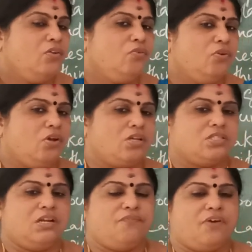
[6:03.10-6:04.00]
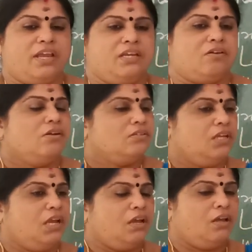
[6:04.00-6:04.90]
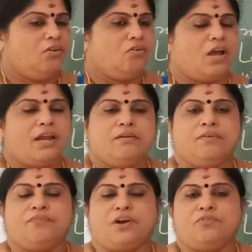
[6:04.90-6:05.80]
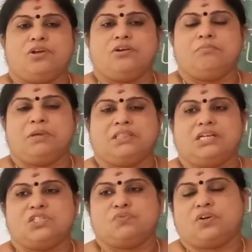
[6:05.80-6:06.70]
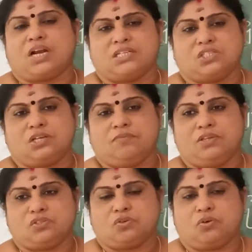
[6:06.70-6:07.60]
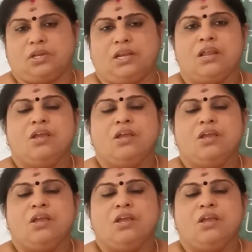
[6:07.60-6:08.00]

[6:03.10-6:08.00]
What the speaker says: you yourself find out. See, you had found out methods for conserving soil,